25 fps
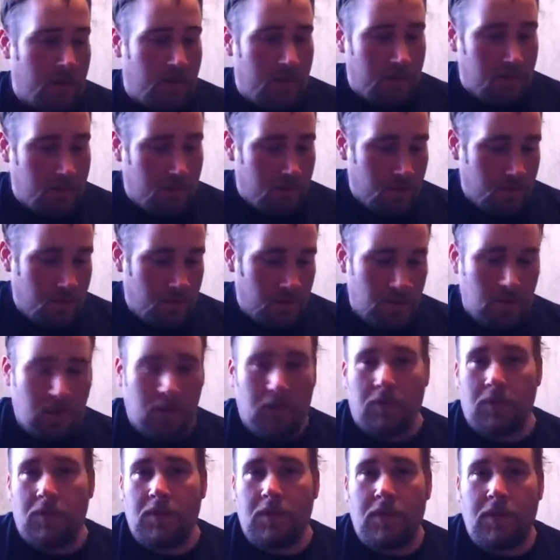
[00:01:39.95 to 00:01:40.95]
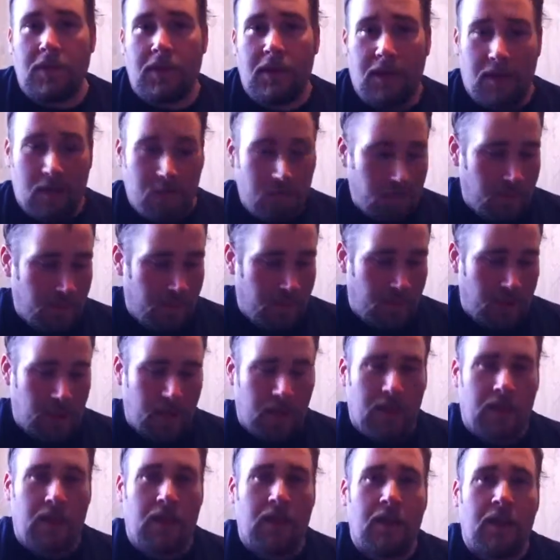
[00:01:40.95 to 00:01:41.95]
Now, don't go loading the thing up like
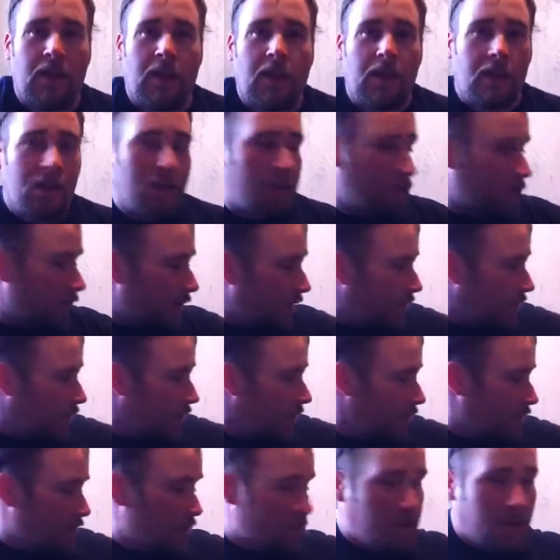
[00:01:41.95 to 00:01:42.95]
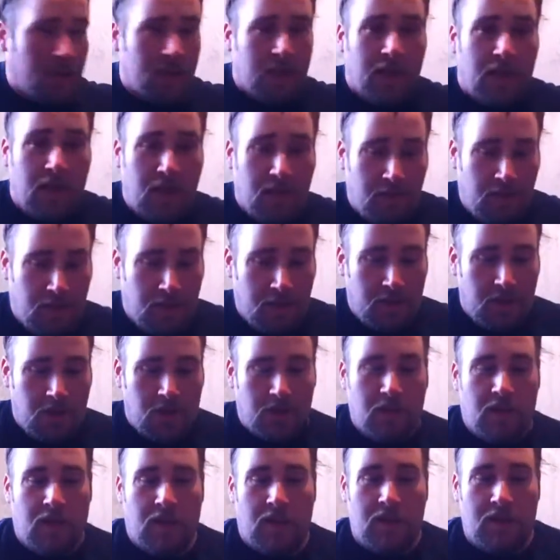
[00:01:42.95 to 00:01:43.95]
a 3/4 stick of dynamite
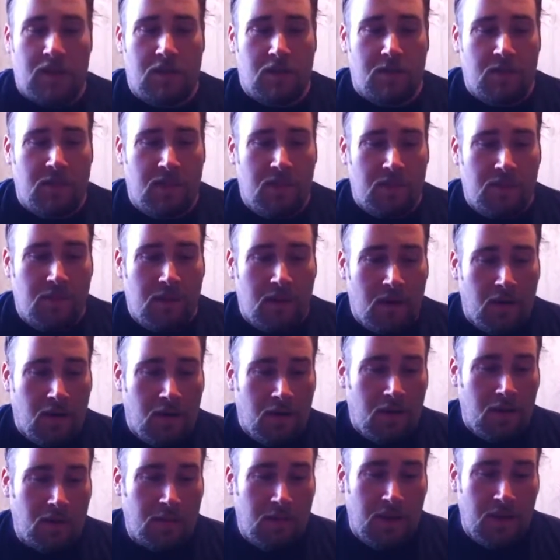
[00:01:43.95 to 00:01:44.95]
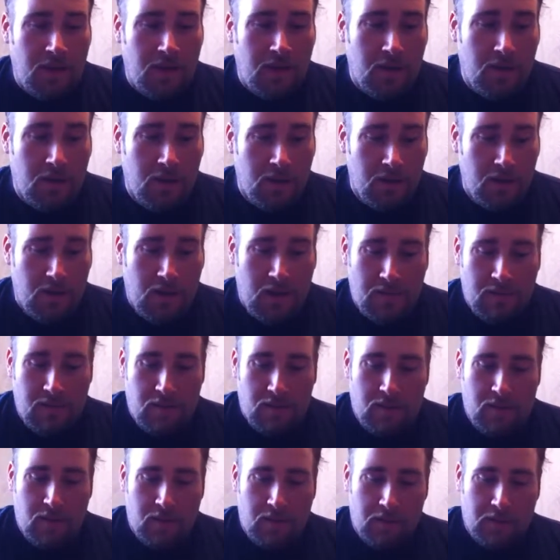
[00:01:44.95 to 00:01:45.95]
just because it's a big barrel, big gun,
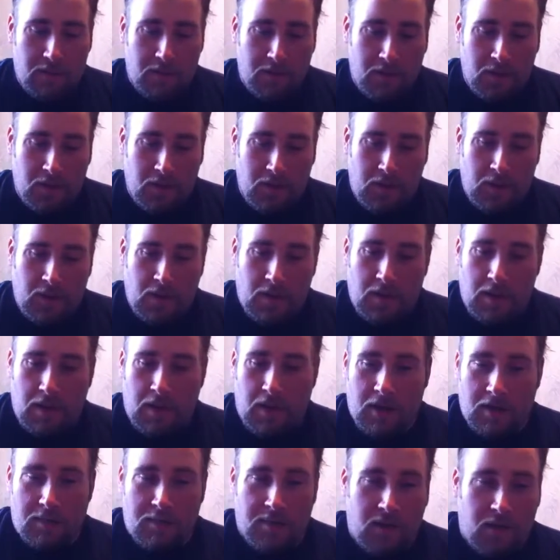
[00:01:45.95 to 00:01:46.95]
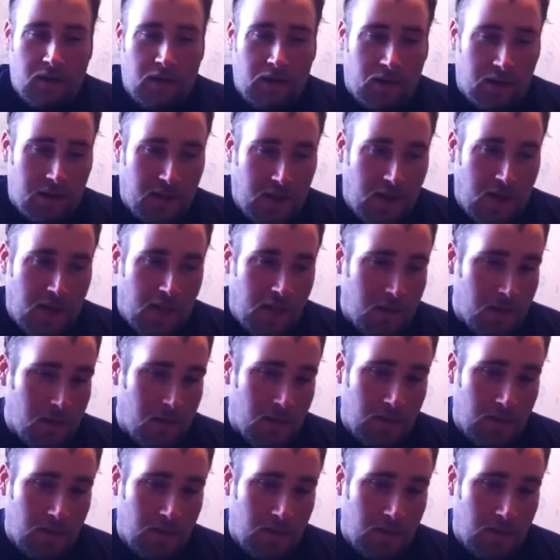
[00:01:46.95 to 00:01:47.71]
heavy built. Think it's built like a tank.